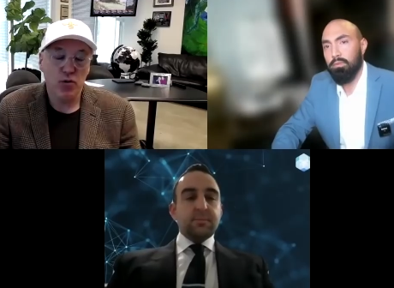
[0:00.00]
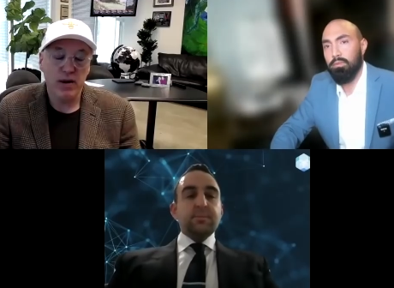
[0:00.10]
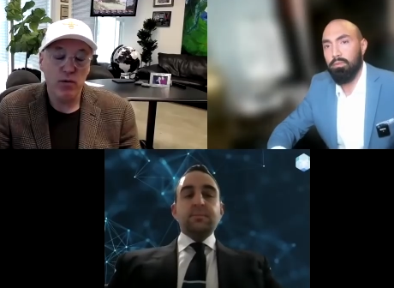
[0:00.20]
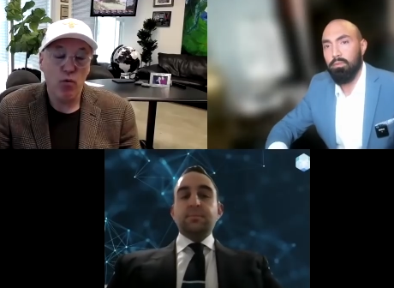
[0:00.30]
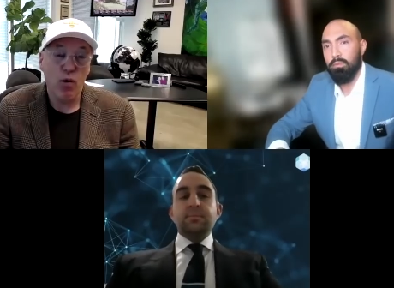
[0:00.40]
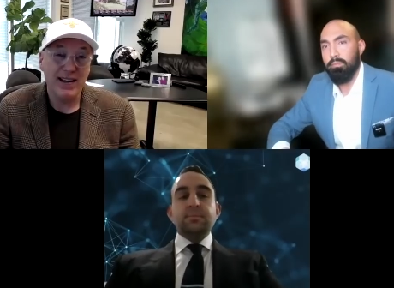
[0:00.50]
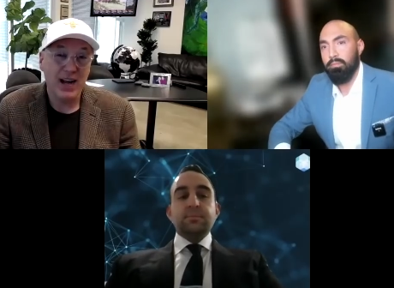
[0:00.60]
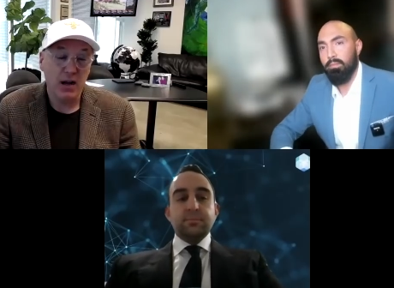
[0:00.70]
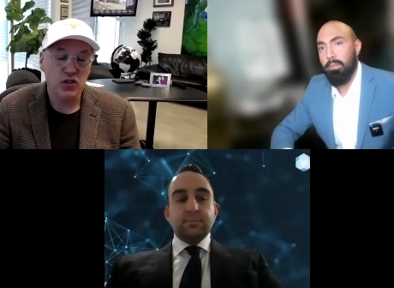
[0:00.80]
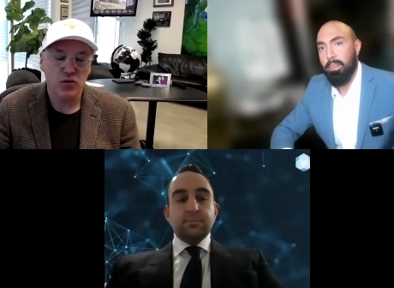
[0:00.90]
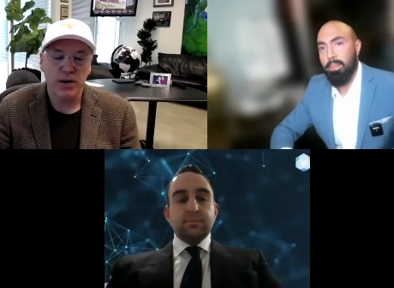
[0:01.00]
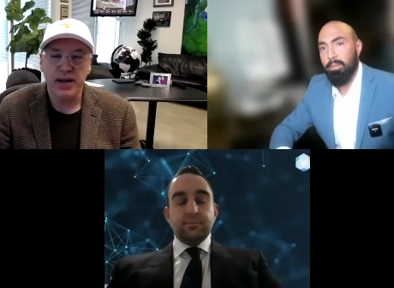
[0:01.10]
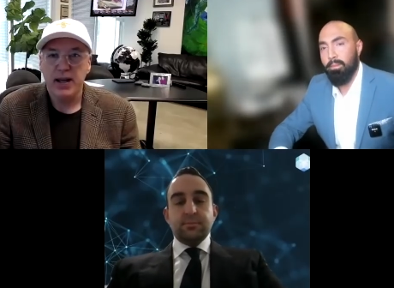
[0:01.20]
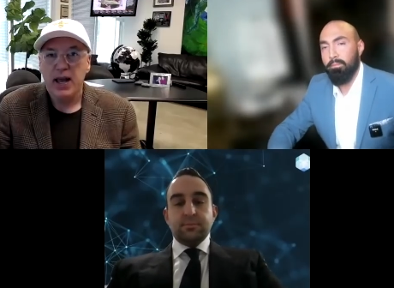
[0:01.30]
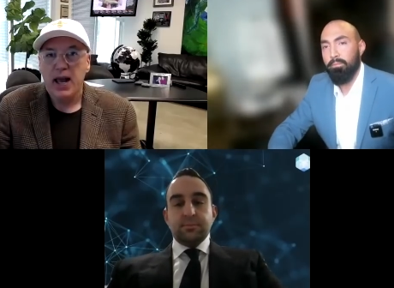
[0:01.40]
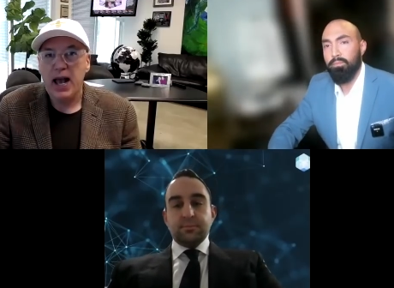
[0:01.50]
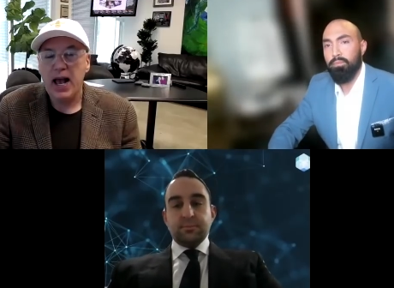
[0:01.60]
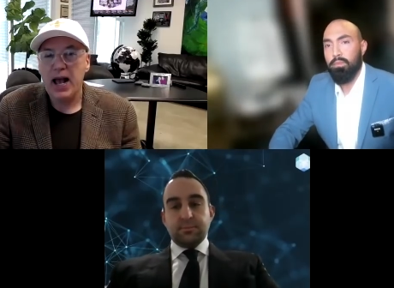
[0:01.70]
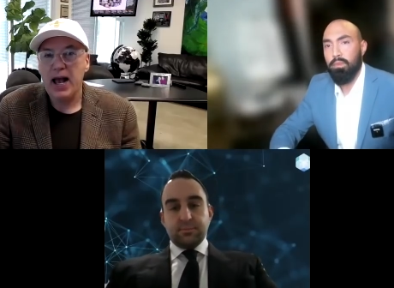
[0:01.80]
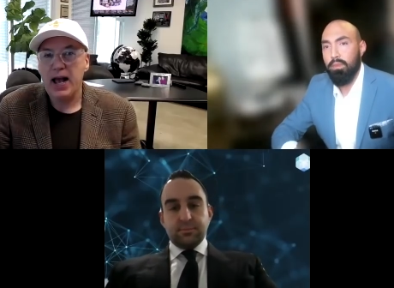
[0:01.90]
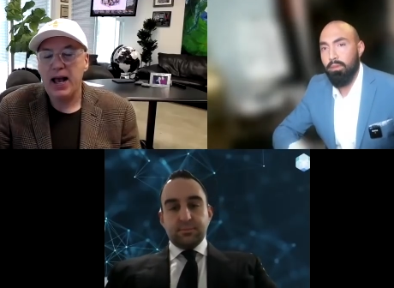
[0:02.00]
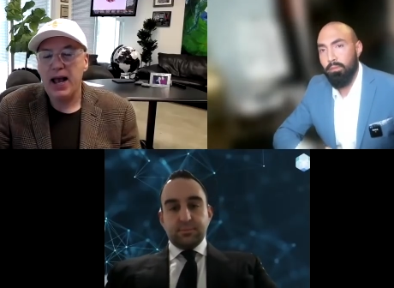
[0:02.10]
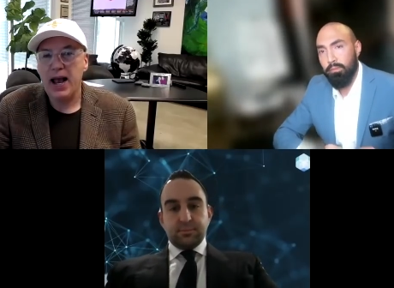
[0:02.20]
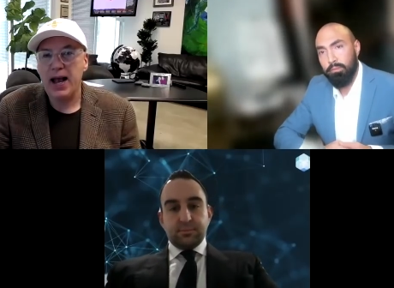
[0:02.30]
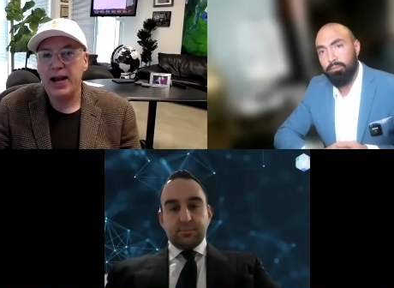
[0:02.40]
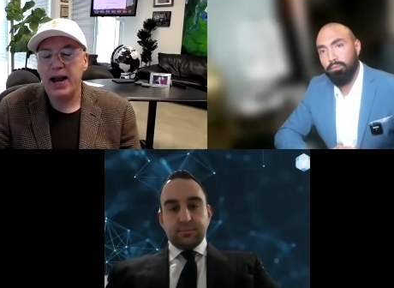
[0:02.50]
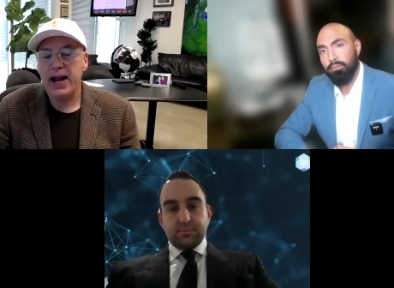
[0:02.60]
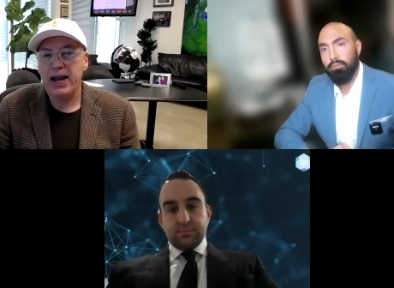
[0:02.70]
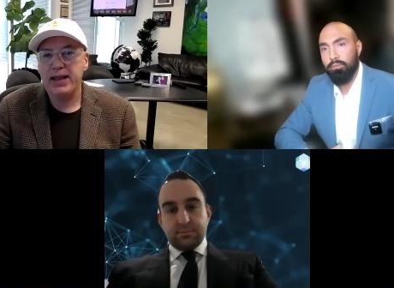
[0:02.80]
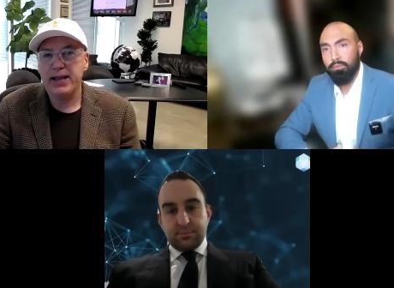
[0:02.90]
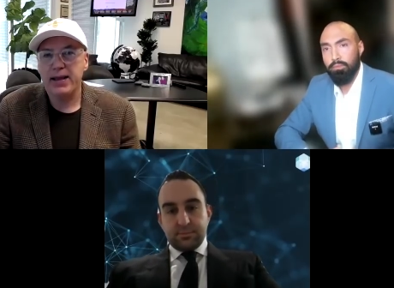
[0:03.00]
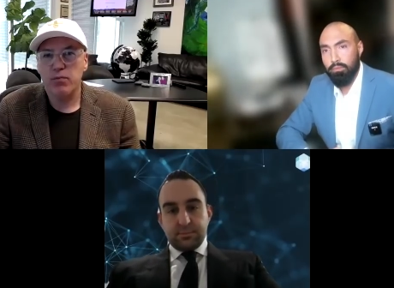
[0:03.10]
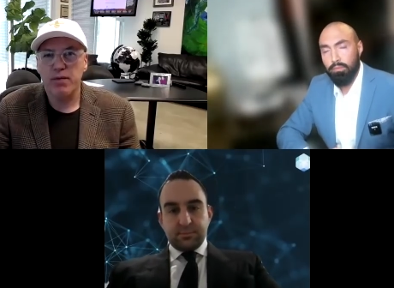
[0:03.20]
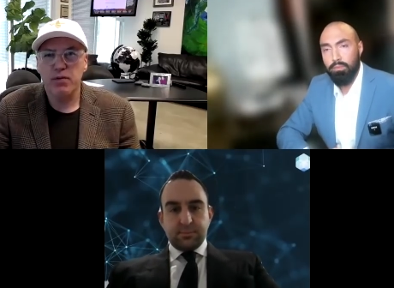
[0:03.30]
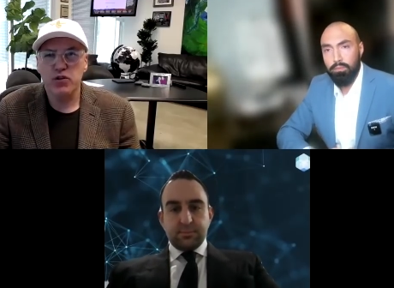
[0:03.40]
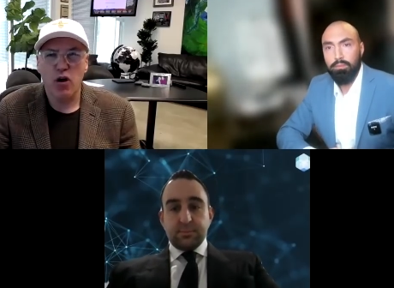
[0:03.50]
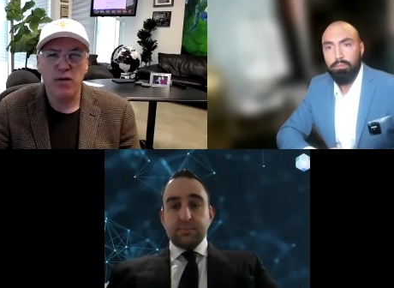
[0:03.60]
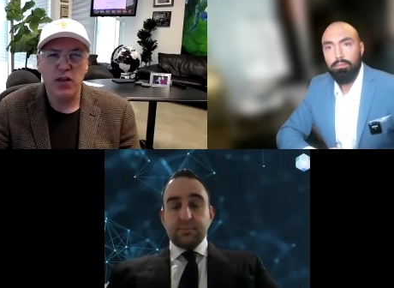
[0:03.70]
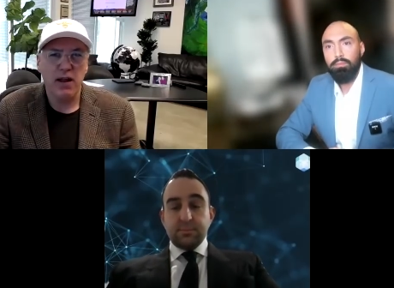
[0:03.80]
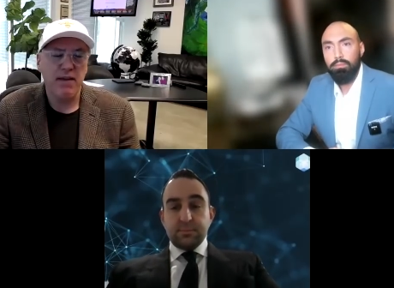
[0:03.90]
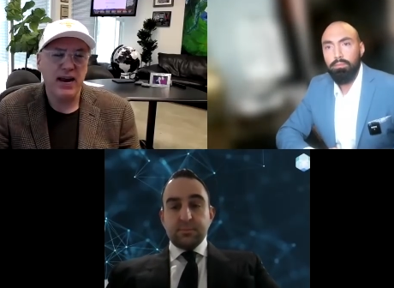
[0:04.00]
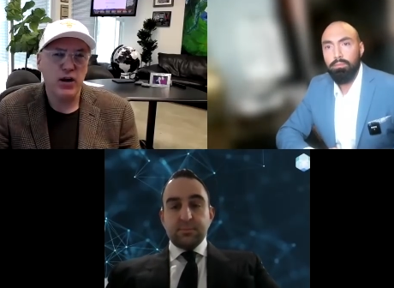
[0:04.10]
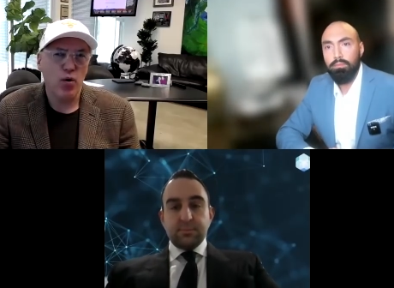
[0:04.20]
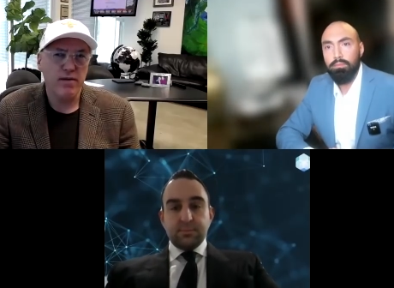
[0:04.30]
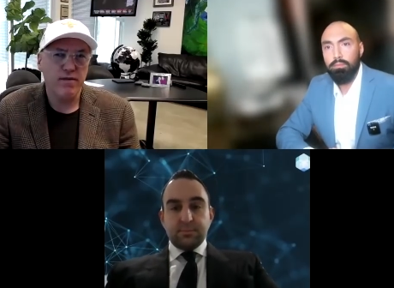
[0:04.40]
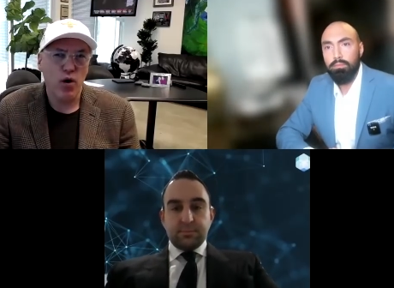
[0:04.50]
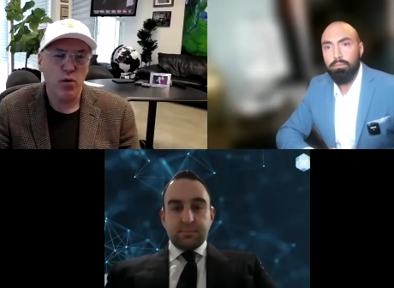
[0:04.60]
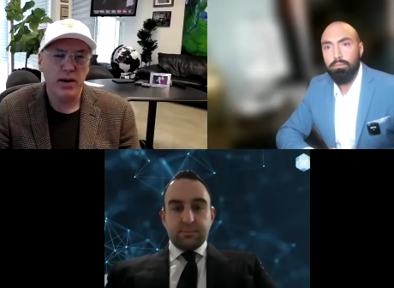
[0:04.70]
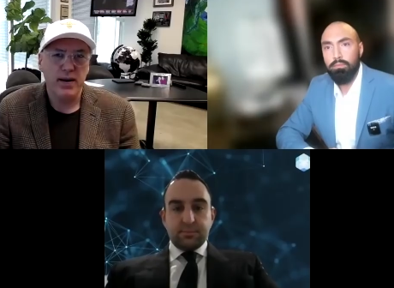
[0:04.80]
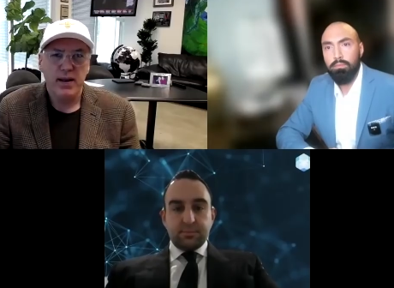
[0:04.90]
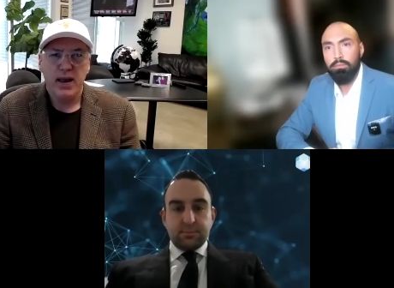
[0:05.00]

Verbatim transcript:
Speaker 1: are only in one country. And I think that we've resolved a lot of that going forward